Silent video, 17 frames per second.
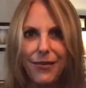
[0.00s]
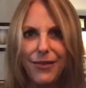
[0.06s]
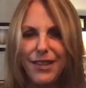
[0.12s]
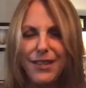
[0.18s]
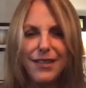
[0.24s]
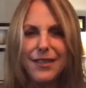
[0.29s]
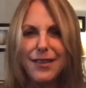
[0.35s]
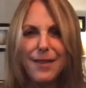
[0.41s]

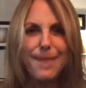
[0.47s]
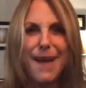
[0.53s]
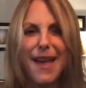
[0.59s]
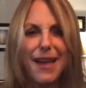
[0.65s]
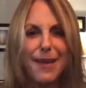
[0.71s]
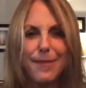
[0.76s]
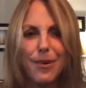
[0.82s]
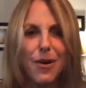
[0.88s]
This is a
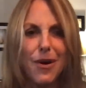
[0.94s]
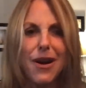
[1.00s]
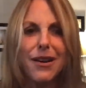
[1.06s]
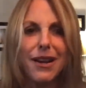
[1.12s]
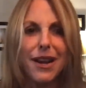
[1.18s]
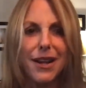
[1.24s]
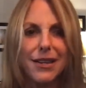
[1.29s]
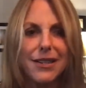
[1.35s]
bad
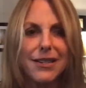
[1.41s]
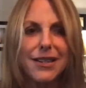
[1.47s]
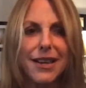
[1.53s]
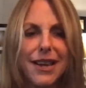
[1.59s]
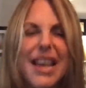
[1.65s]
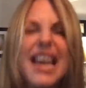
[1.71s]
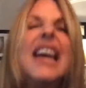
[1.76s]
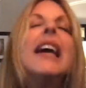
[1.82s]
product.
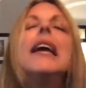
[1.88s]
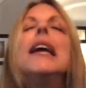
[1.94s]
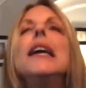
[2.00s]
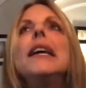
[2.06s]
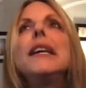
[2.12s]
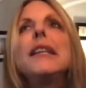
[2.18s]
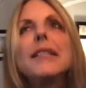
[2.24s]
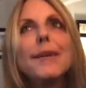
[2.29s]

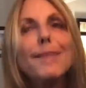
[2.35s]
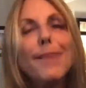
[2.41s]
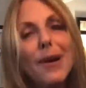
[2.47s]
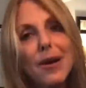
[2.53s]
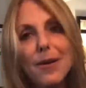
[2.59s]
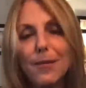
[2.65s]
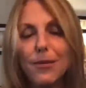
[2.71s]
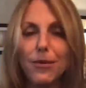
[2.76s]
He's a
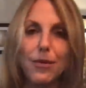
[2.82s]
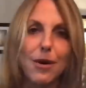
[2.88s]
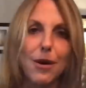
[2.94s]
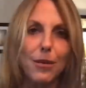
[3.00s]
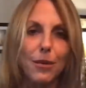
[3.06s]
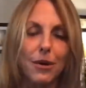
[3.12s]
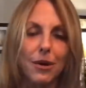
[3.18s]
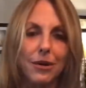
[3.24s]
bomb
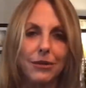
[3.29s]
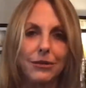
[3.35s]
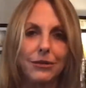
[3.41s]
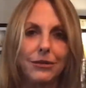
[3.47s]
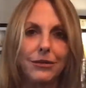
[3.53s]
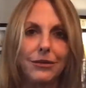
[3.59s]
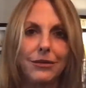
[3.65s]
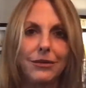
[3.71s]
thrower.
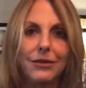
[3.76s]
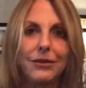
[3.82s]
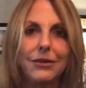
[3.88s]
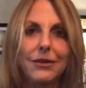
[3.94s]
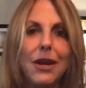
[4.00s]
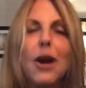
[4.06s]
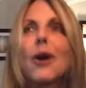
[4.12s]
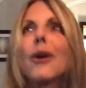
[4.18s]

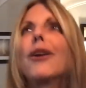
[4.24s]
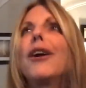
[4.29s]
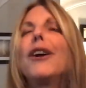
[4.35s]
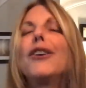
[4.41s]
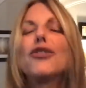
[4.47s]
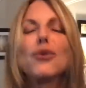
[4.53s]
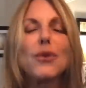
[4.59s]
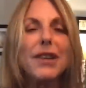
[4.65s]
Our
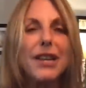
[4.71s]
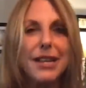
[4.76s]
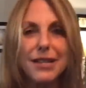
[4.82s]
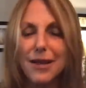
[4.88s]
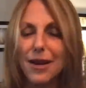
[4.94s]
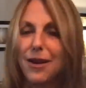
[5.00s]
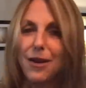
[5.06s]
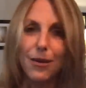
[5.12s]
country
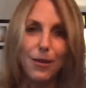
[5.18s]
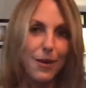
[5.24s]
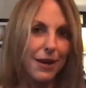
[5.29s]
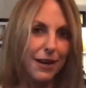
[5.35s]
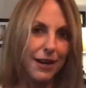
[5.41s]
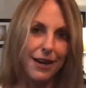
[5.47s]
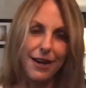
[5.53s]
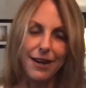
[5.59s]
is
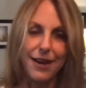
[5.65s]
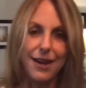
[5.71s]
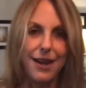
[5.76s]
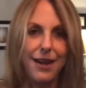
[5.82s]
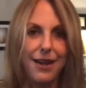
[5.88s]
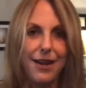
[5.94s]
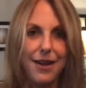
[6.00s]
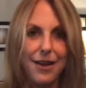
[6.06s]
already in
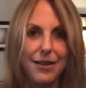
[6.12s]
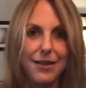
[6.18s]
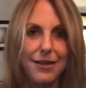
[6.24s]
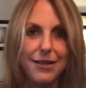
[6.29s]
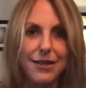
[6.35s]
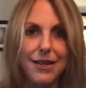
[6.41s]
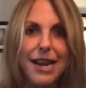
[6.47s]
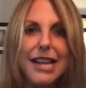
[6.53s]

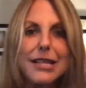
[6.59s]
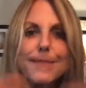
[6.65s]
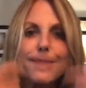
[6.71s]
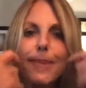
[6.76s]
chaos. It's